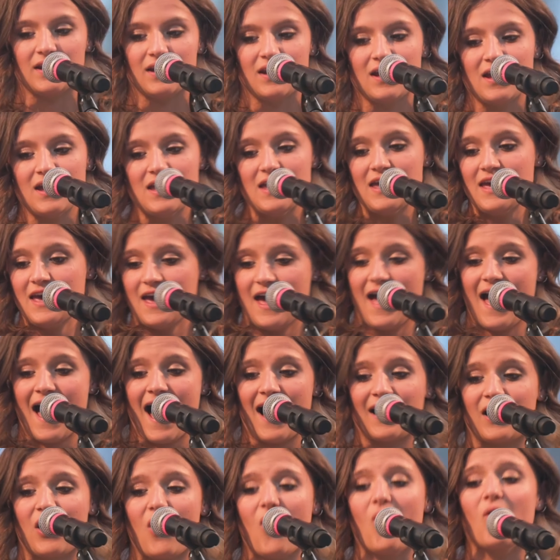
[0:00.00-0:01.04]
the Park in
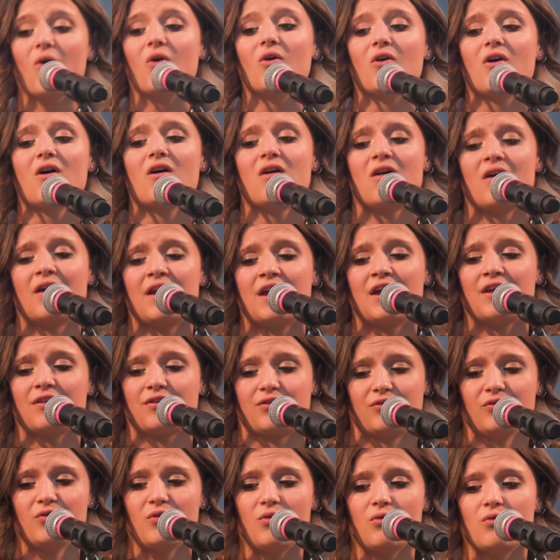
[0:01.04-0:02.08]
Truckee, and being
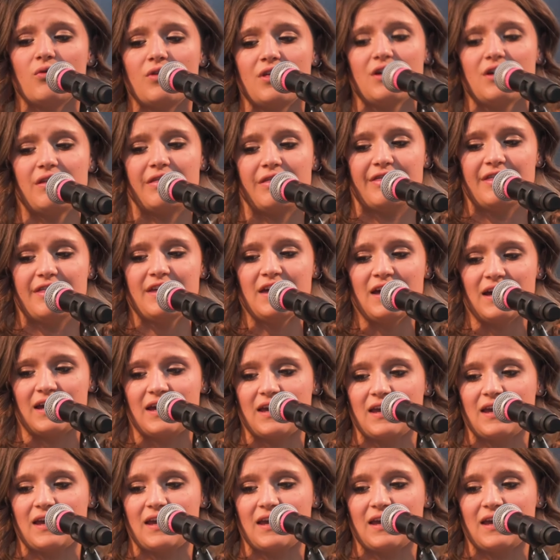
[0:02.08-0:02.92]
the